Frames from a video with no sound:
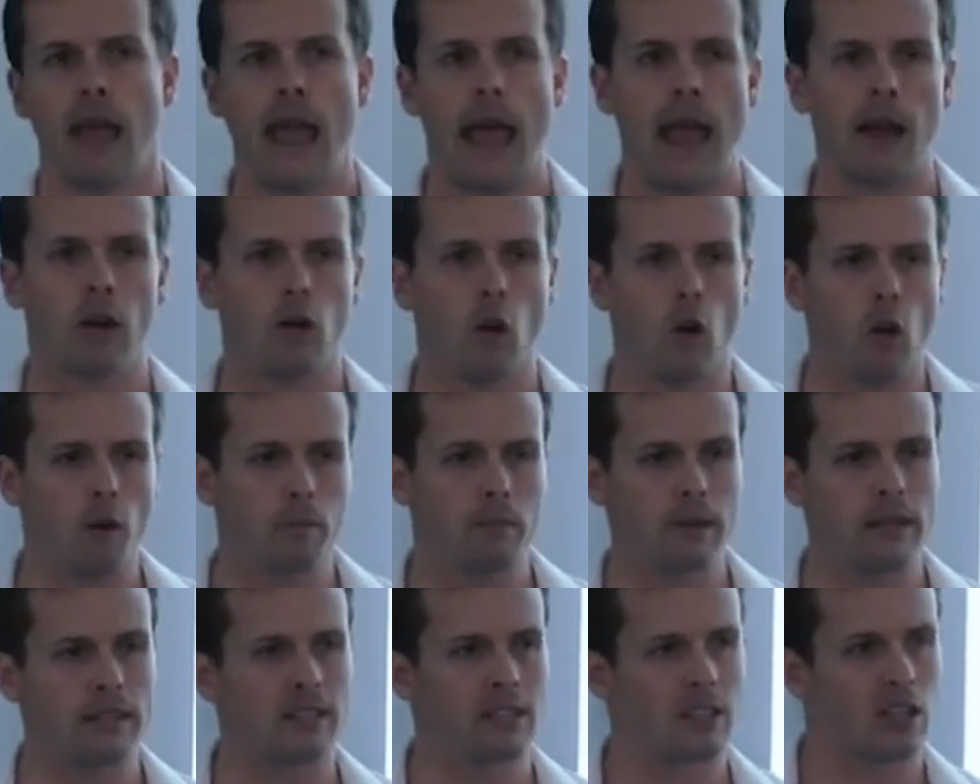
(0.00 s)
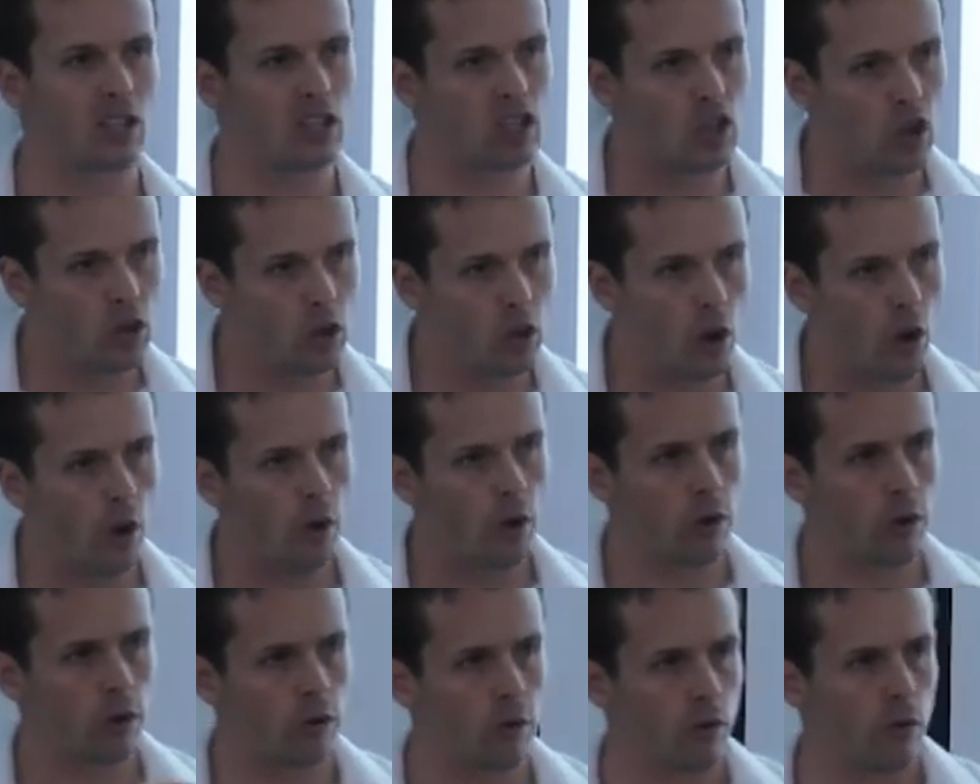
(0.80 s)
And all business, you
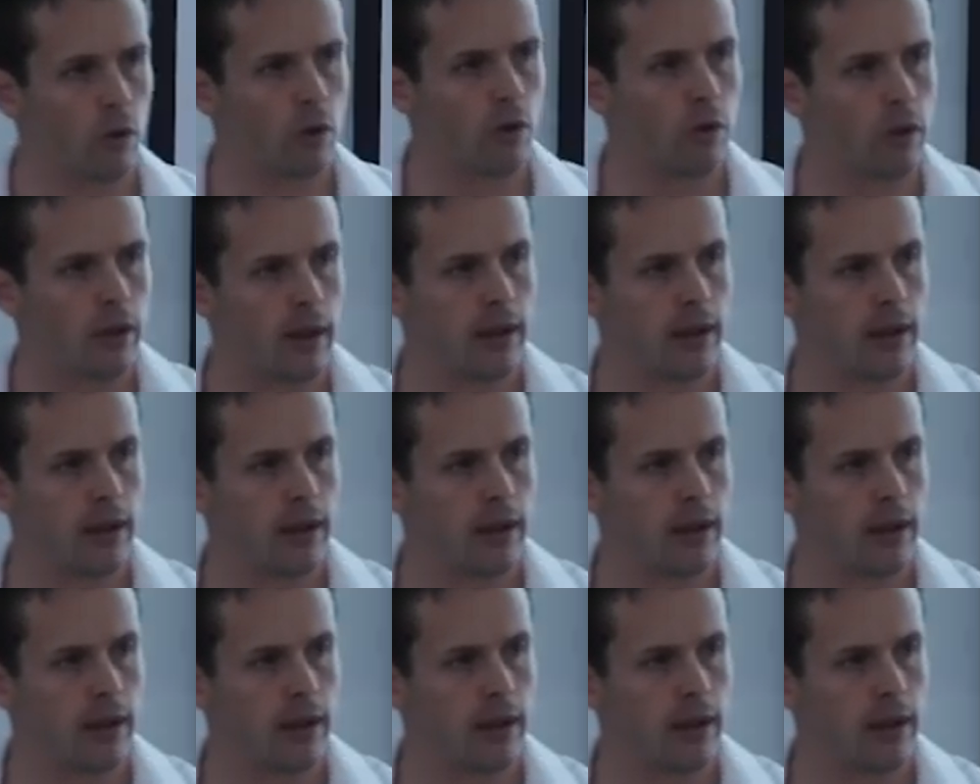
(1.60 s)
go through